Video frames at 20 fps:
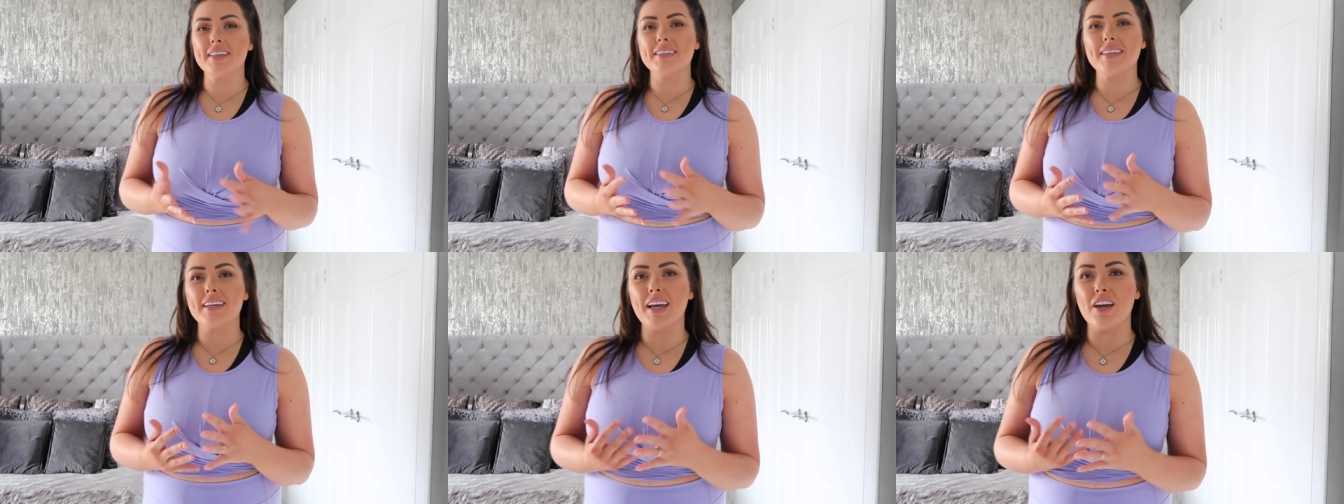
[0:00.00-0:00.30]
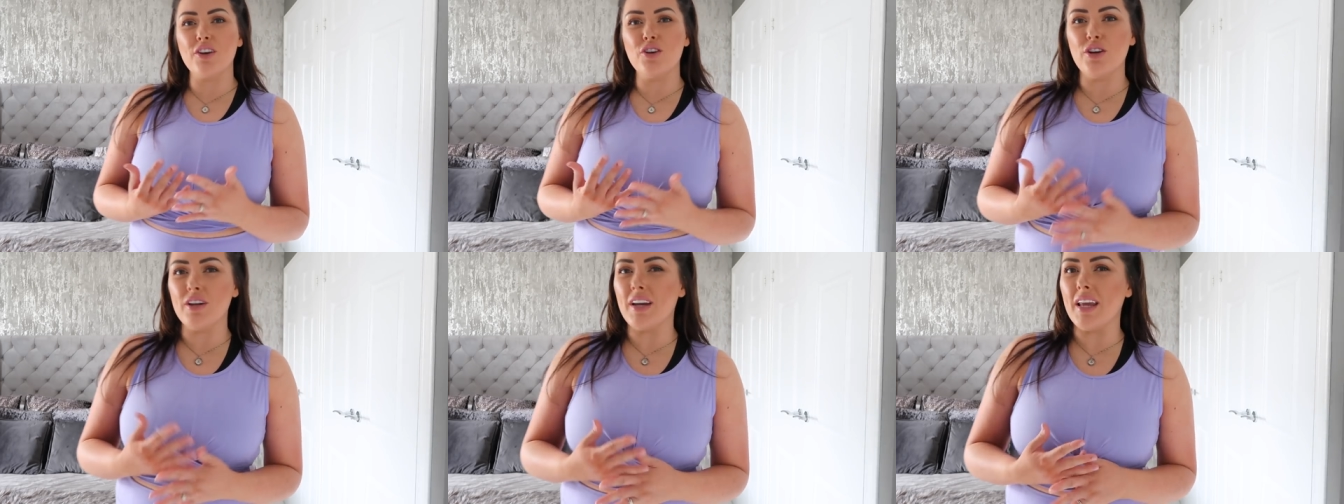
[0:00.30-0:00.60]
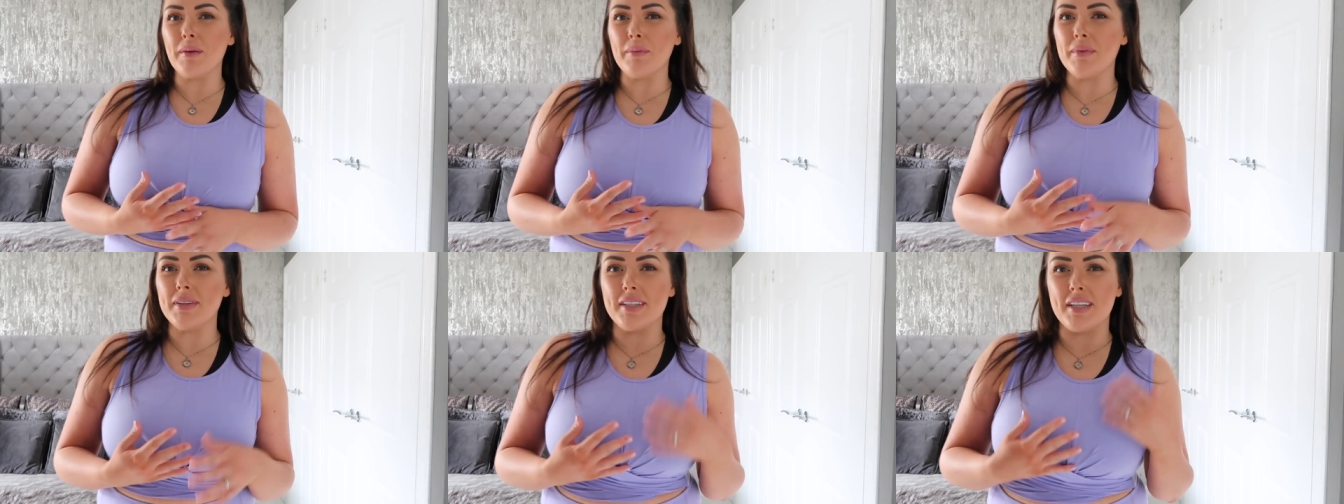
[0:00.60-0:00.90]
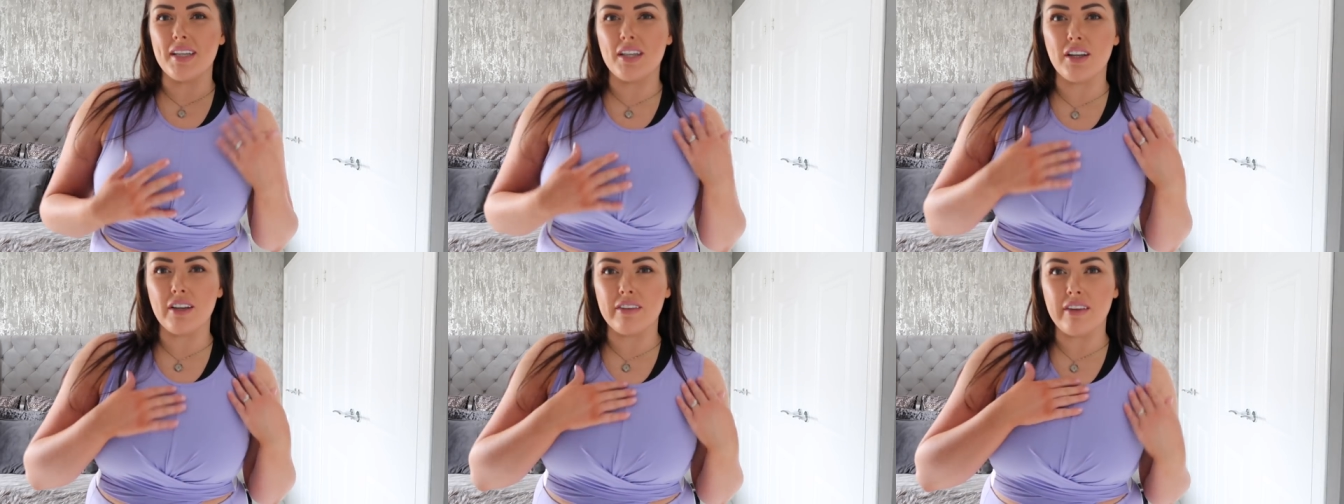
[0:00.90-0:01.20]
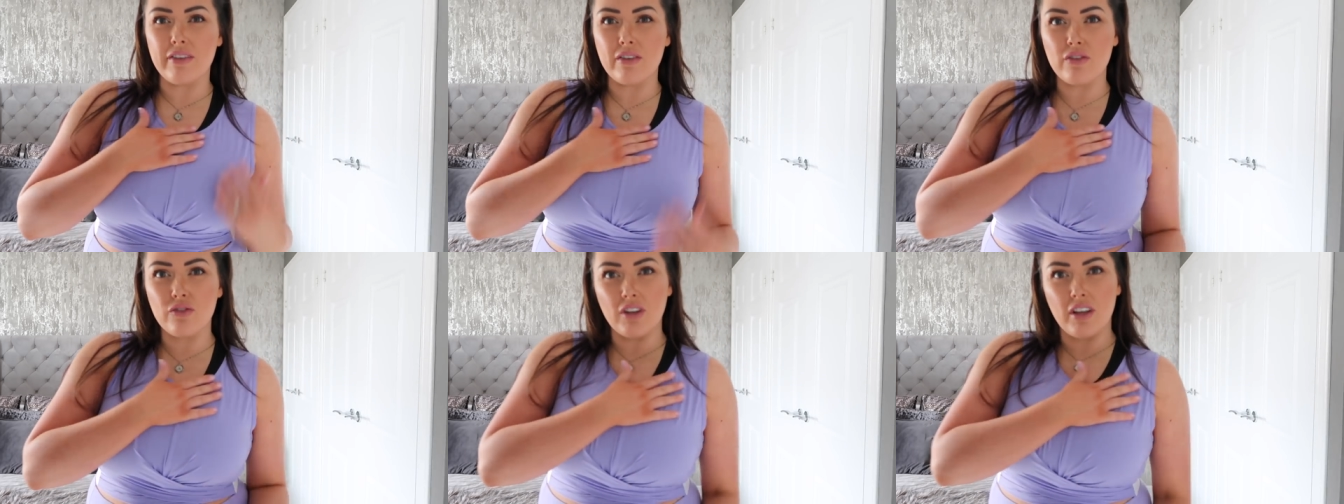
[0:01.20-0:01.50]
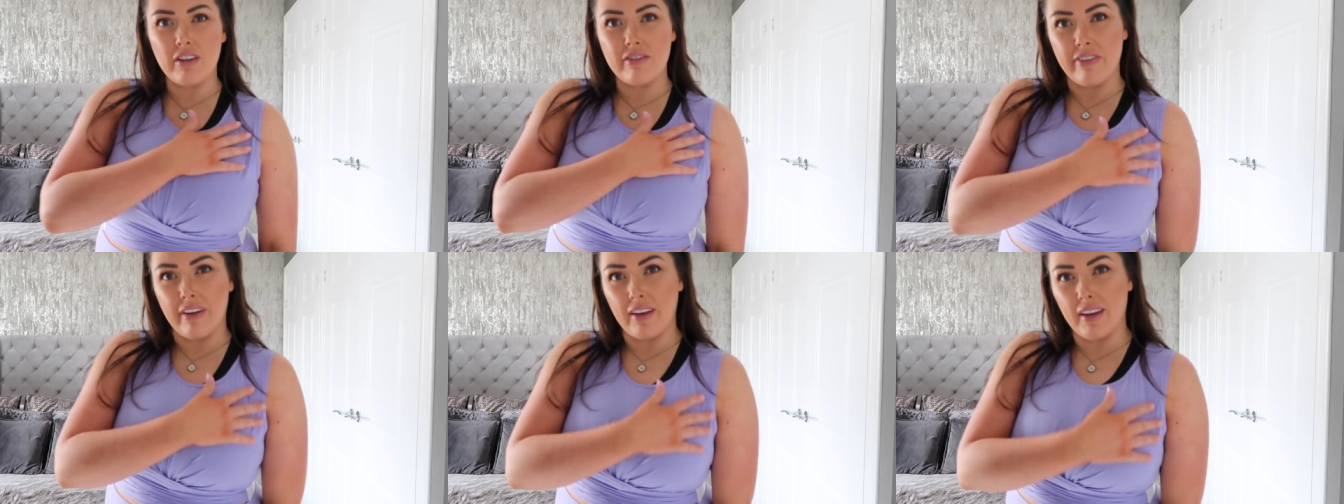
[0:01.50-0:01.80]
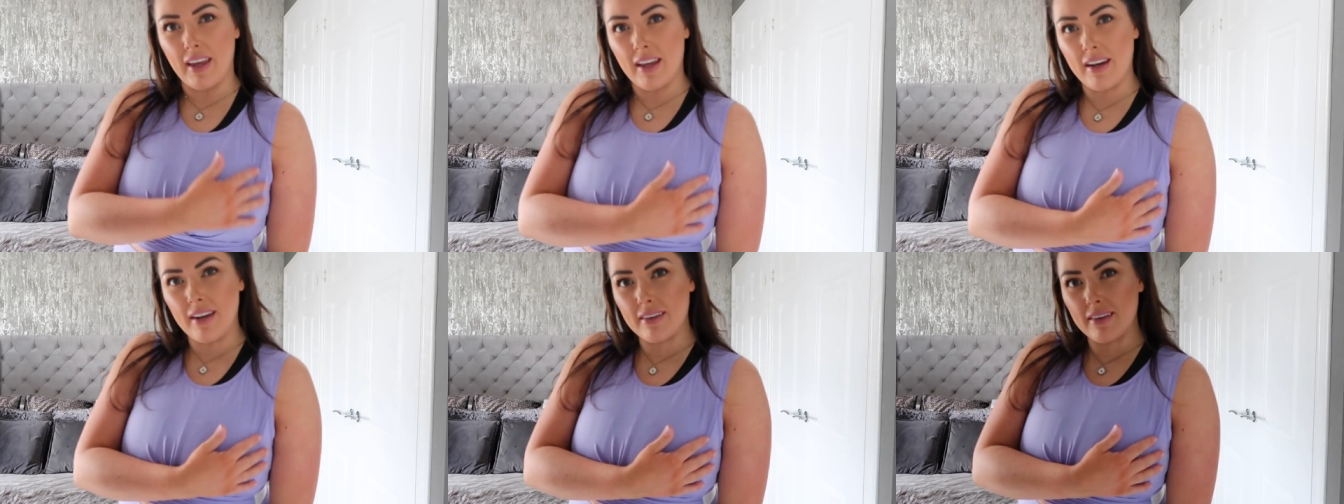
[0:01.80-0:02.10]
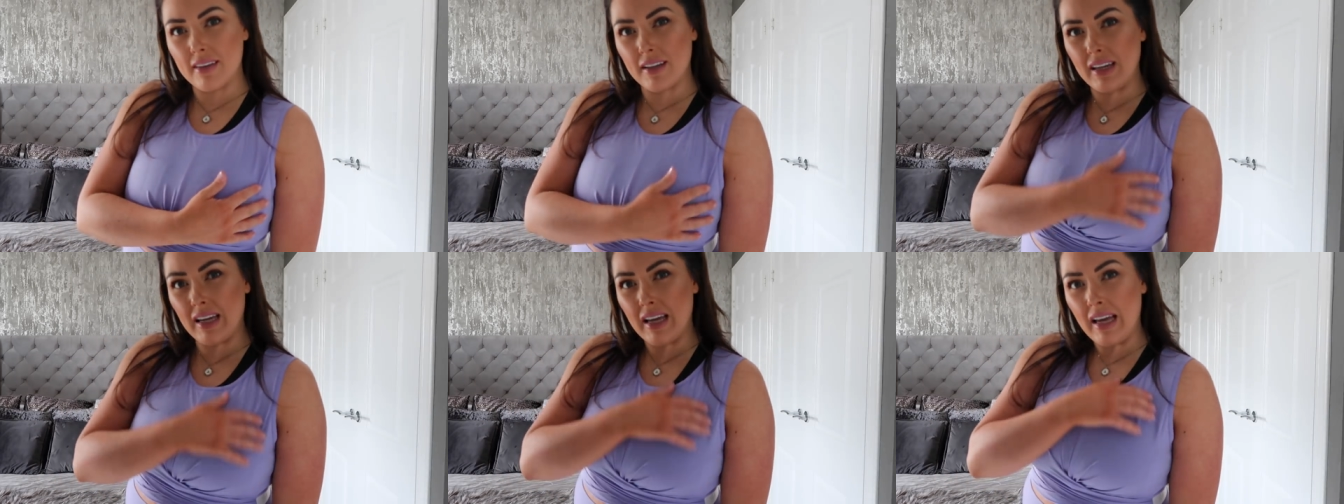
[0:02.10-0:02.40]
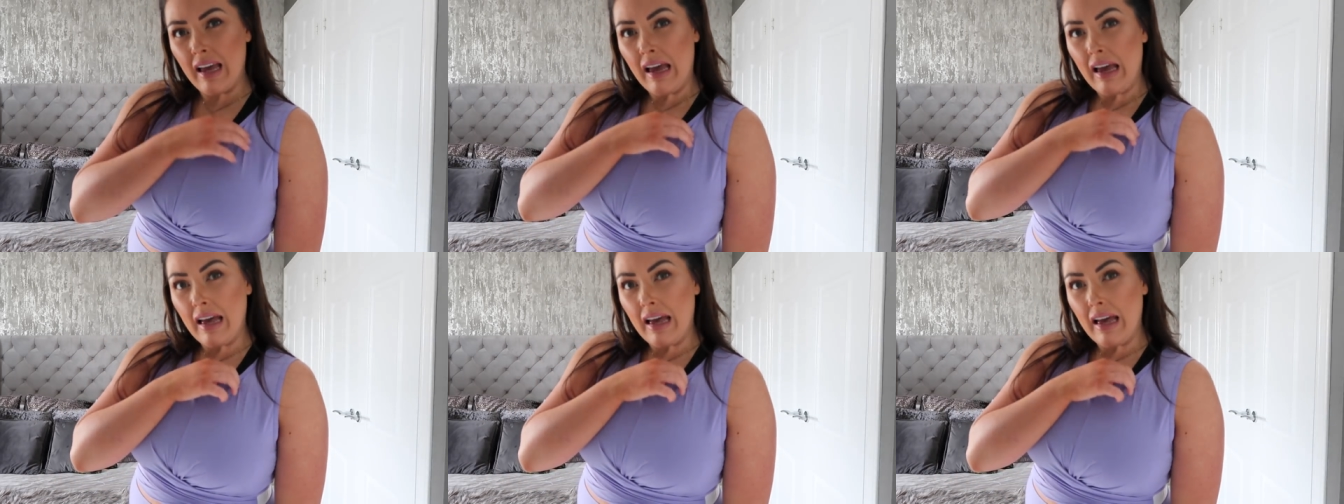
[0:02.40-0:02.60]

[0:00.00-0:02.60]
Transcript: It's like a unique material. I've never really felt anything